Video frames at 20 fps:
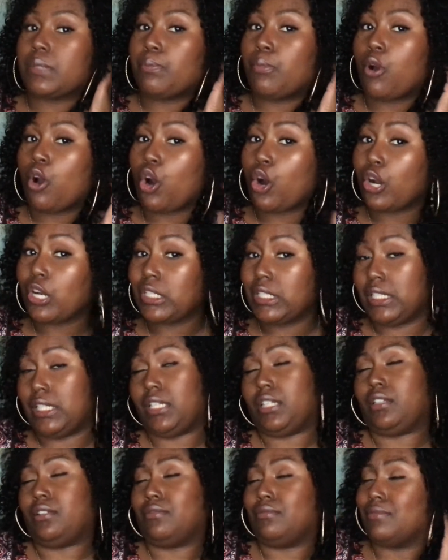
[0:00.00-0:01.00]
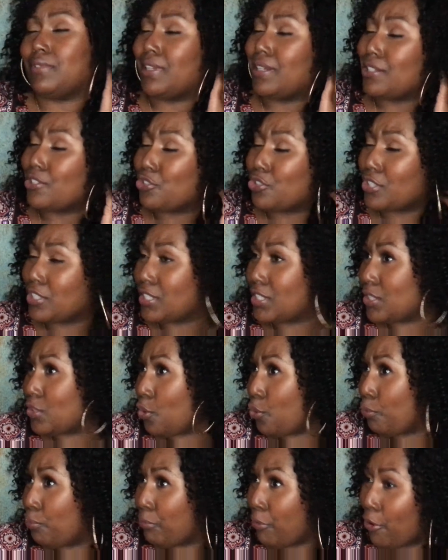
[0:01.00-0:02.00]
parting that is just
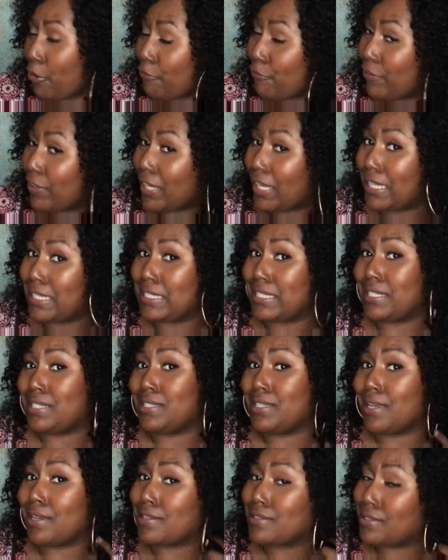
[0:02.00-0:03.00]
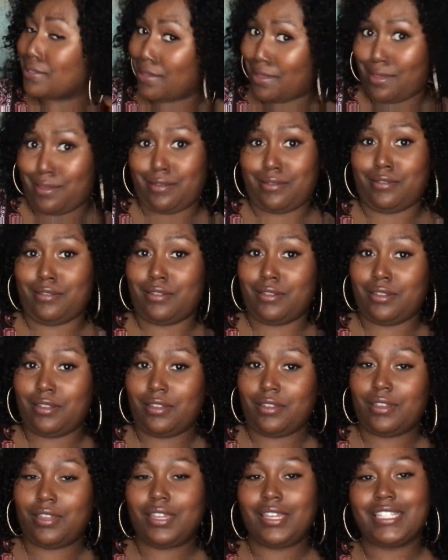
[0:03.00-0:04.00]
so perfect and sexy,
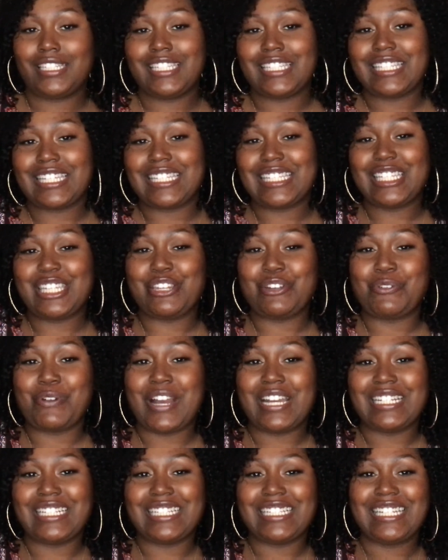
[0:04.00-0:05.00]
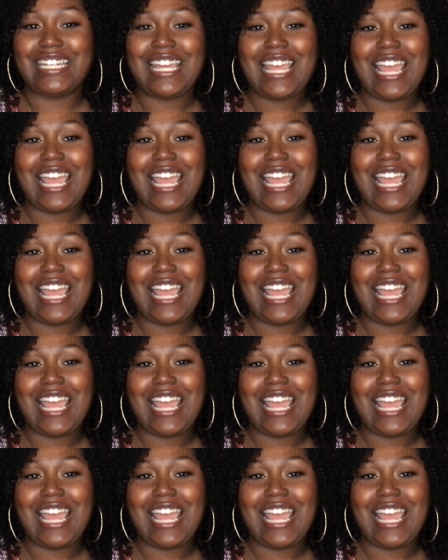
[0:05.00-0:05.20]
just continue to watch.